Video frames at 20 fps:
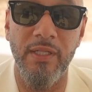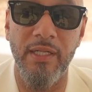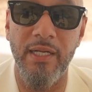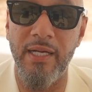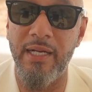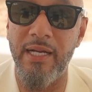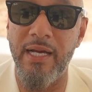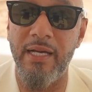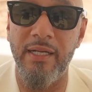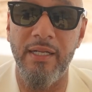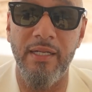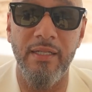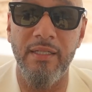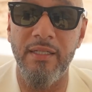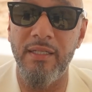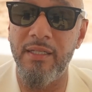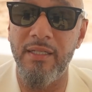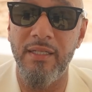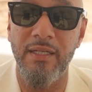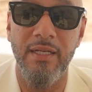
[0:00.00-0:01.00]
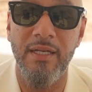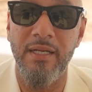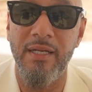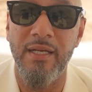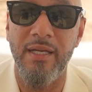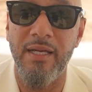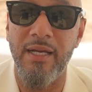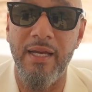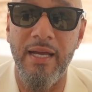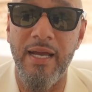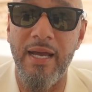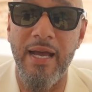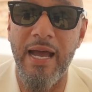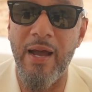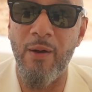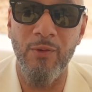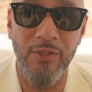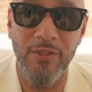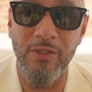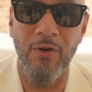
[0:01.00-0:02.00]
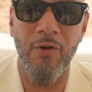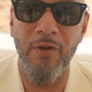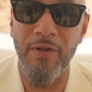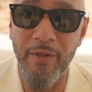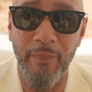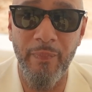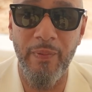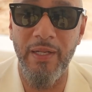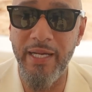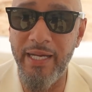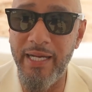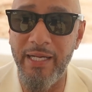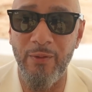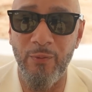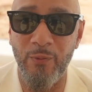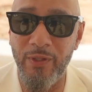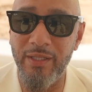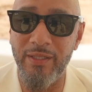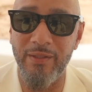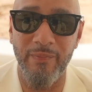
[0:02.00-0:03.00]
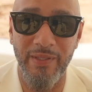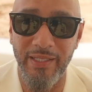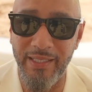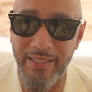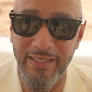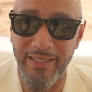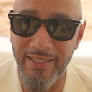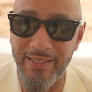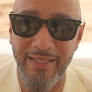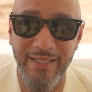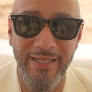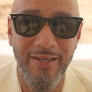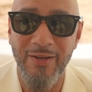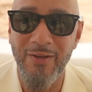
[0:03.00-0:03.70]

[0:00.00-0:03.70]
And I was on the plane with him, and